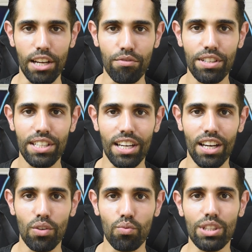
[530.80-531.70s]

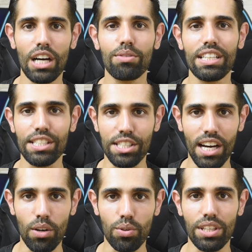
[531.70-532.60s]
NVIDIA, without any
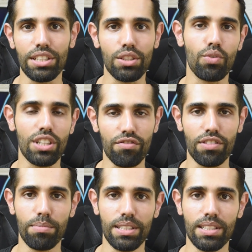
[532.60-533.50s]
doubt, is a
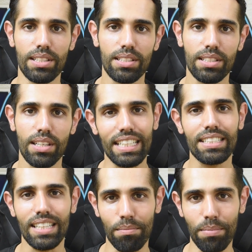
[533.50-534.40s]
wonderful business.
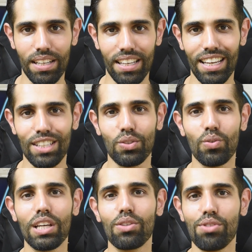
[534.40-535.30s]
This company is
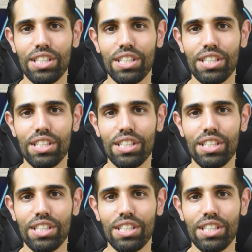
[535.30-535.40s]
going to